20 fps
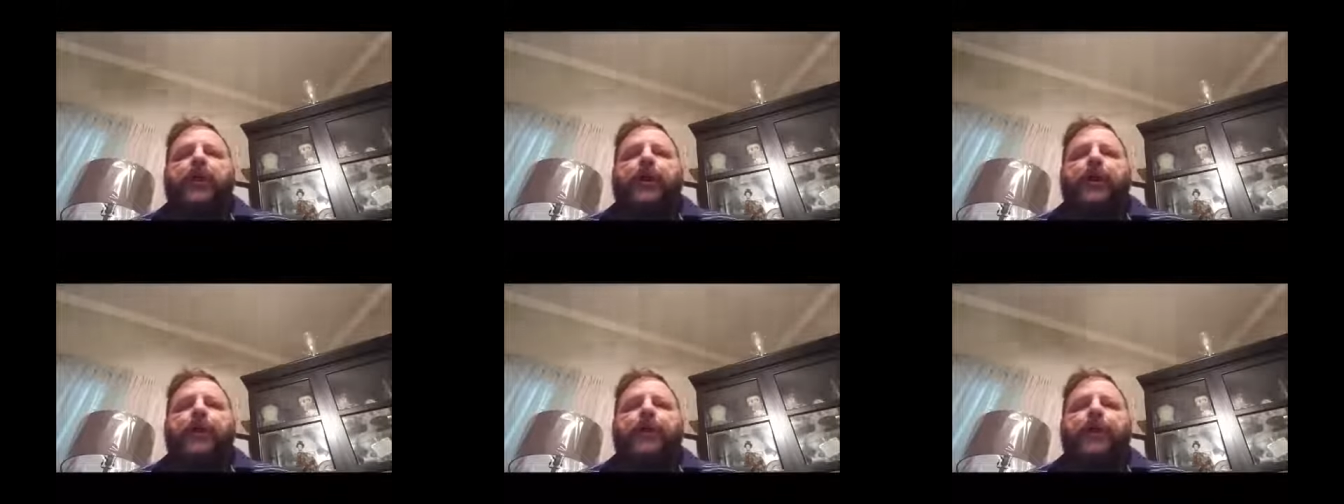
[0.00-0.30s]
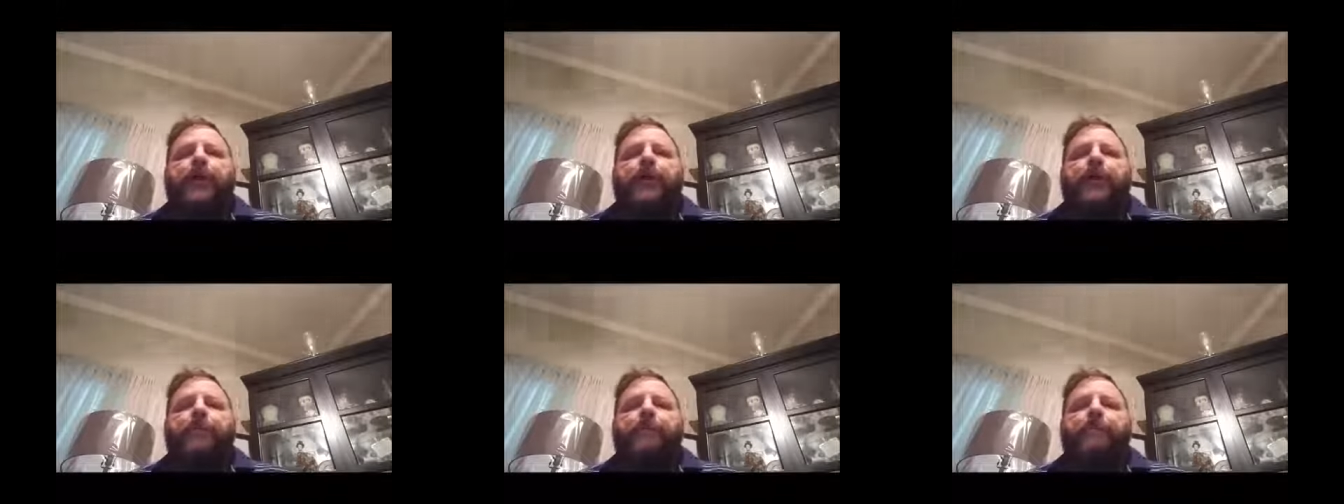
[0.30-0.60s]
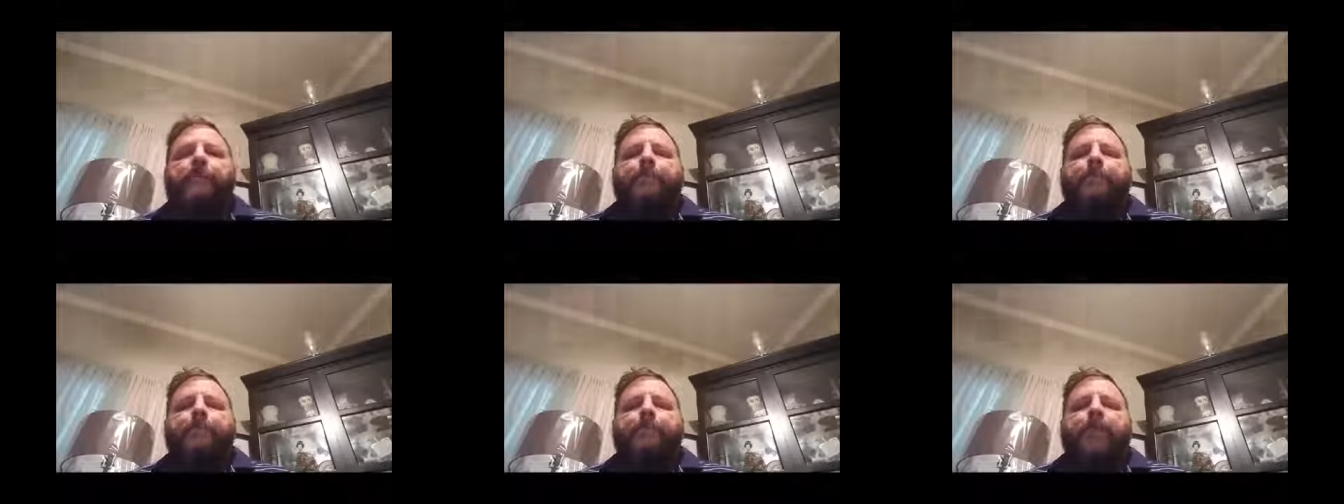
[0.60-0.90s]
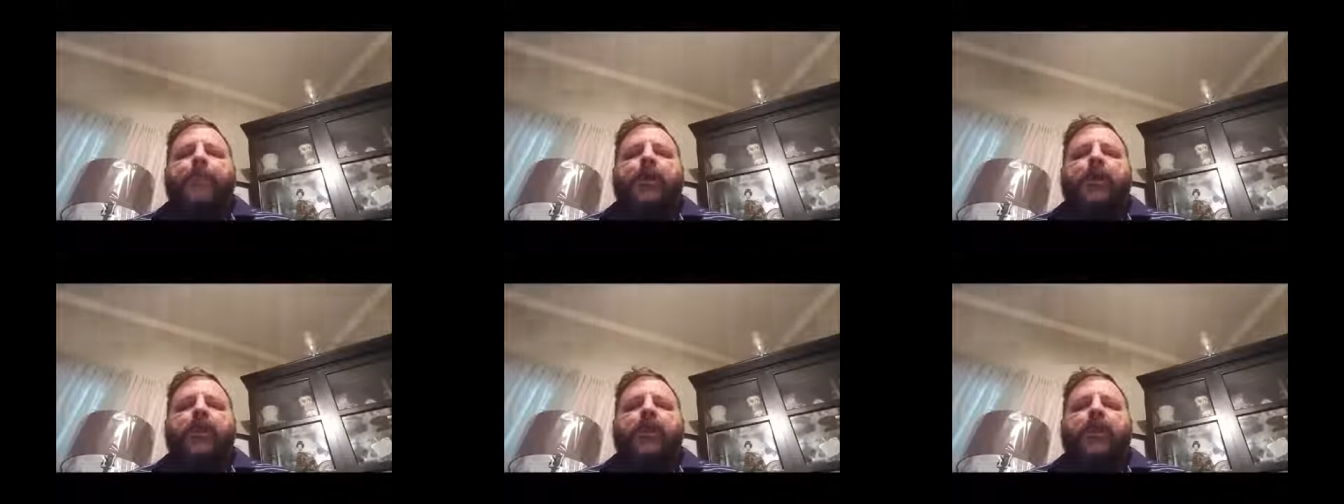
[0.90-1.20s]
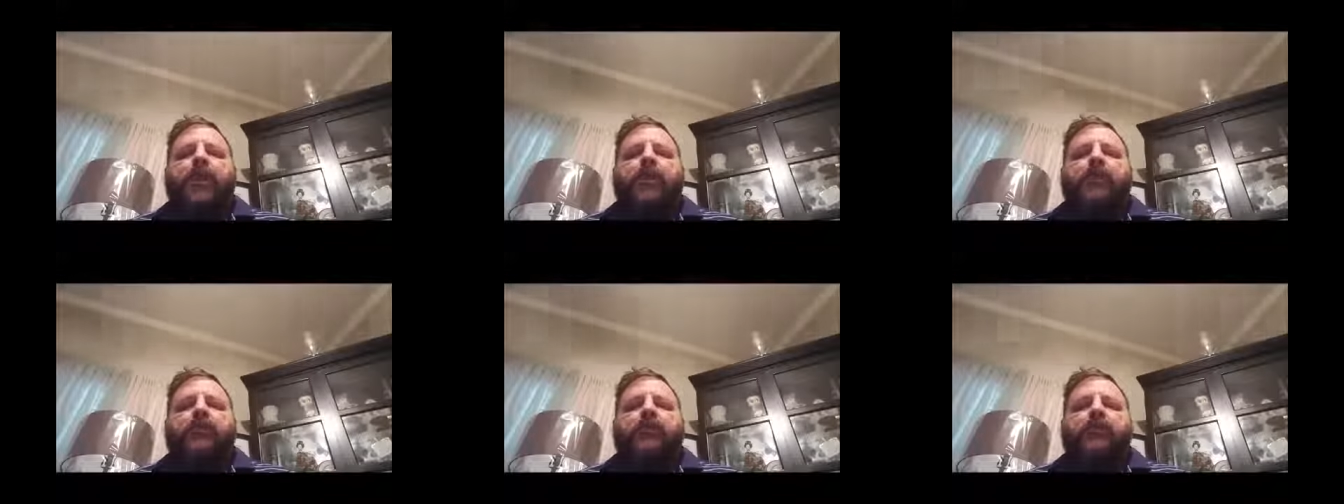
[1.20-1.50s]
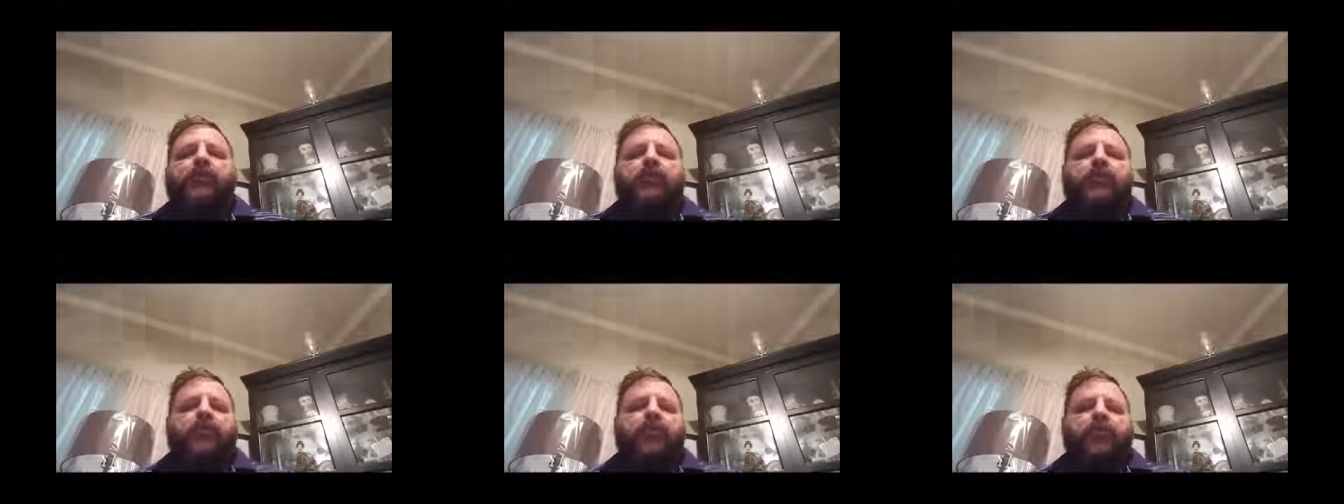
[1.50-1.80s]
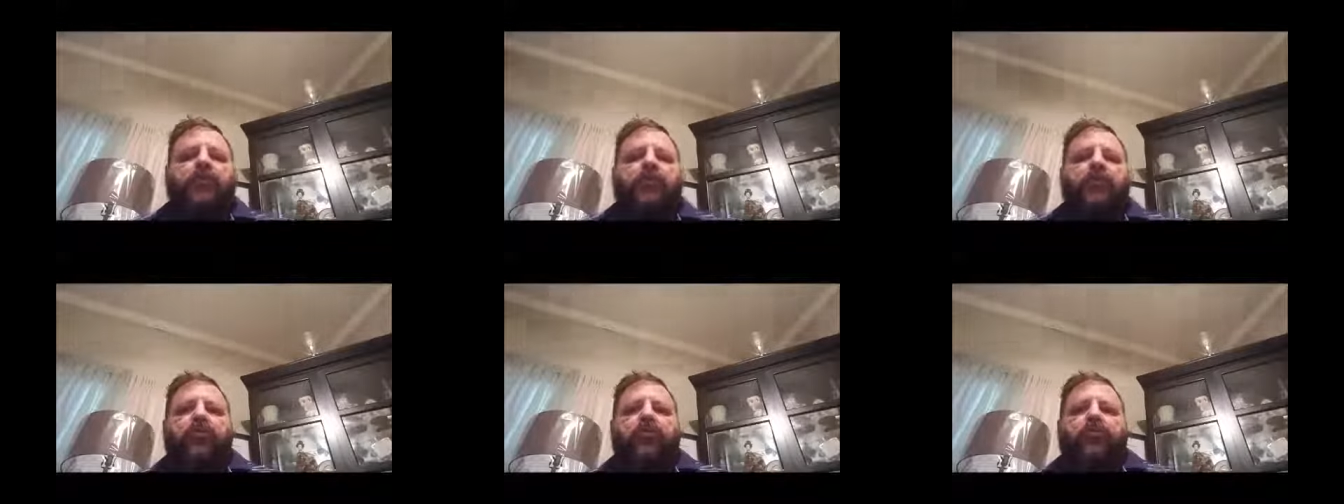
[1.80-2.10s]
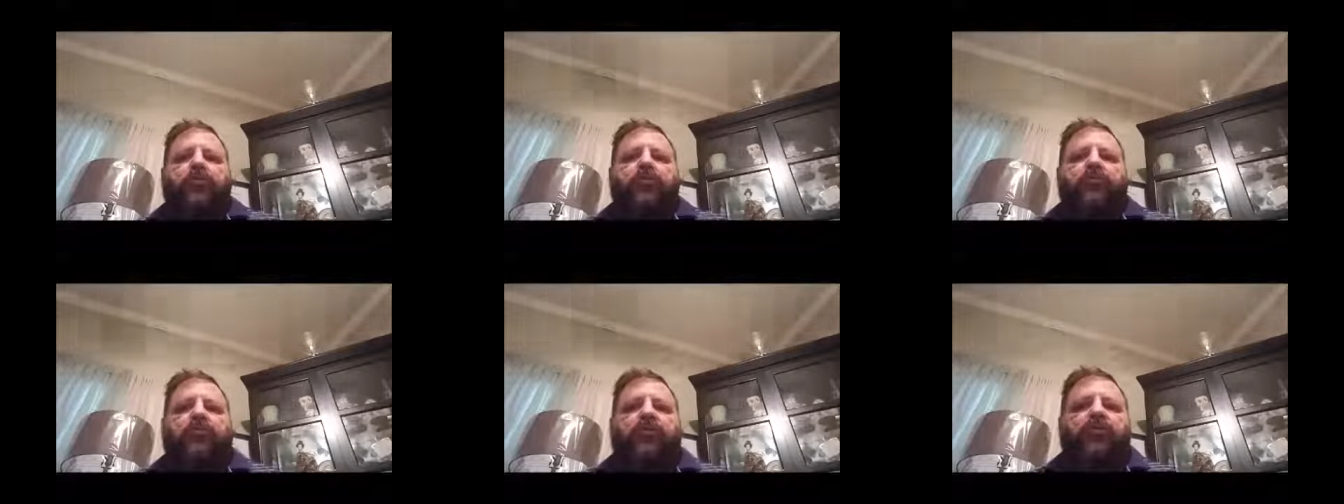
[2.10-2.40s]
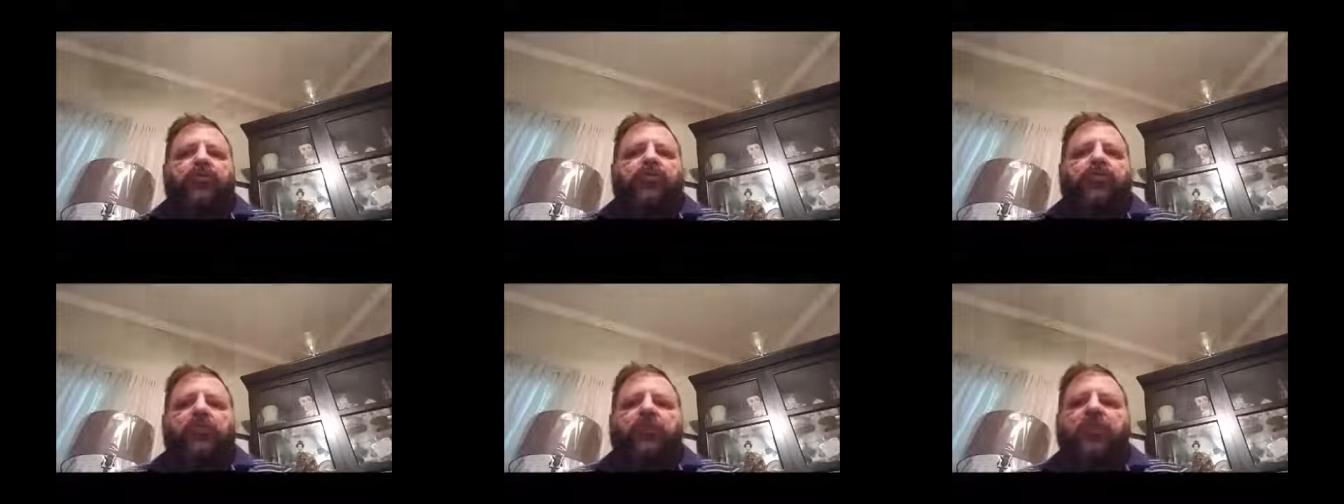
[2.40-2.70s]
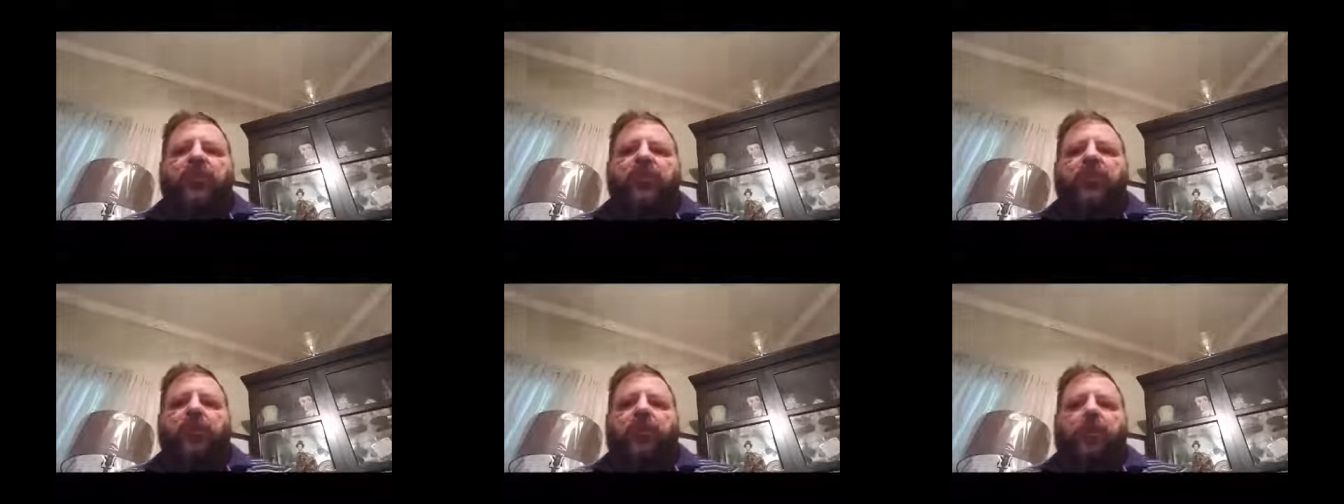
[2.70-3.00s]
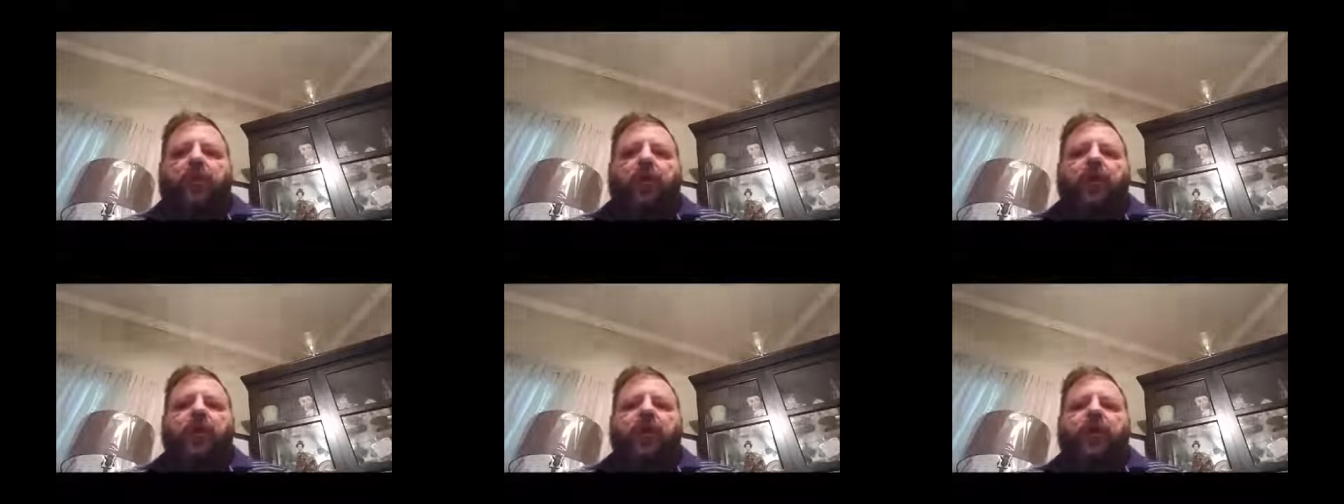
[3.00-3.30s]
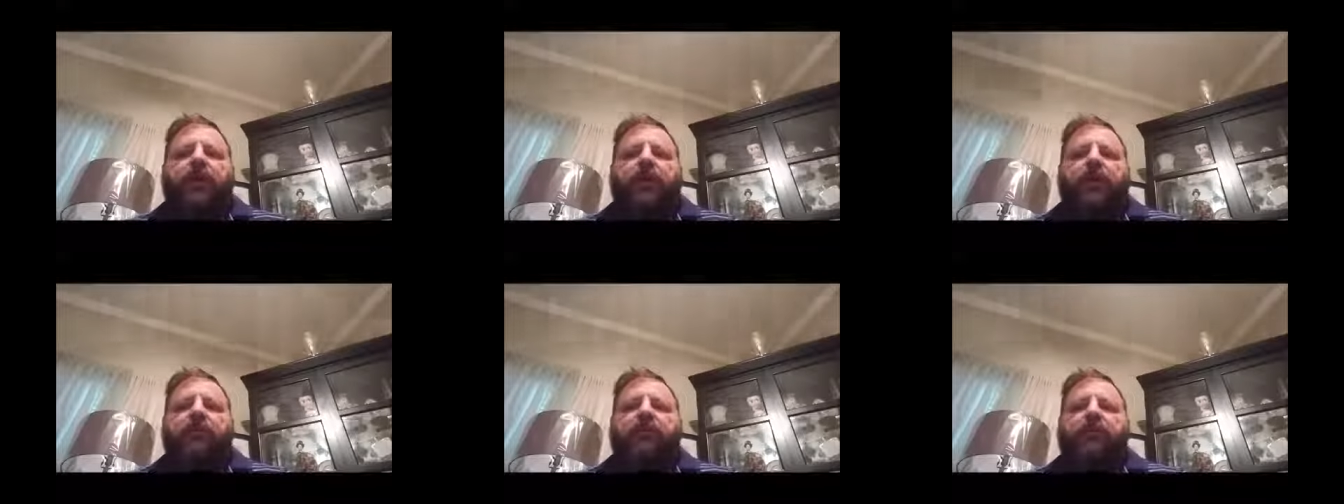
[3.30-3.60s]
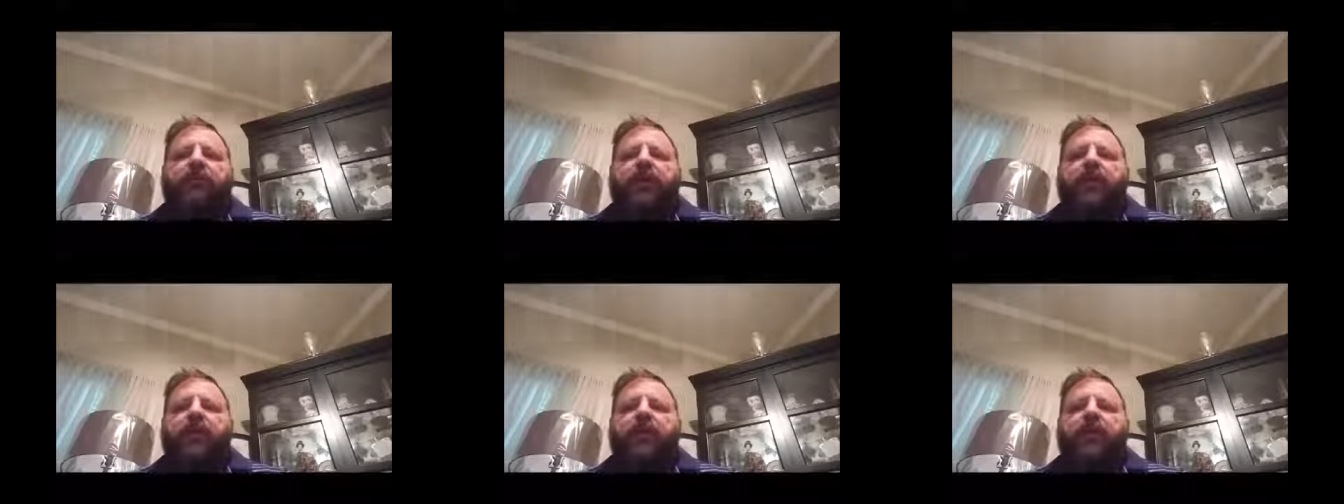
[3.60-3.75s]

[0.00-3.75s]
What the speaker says: on your social media marketing.